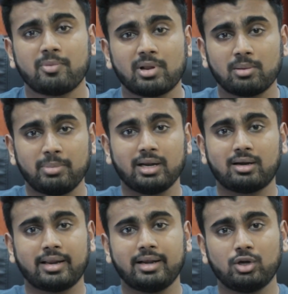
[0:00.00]
people
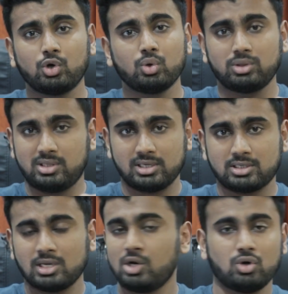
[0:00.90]
being trained to do
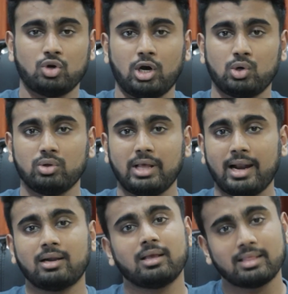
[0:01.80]
this. Do not do
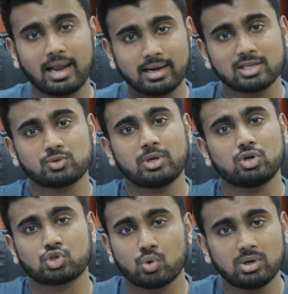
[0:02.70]
that. In that as well,
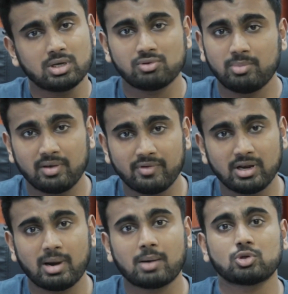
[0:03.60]
your shoulders will be in a
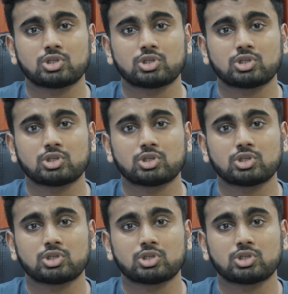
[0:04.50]
very bad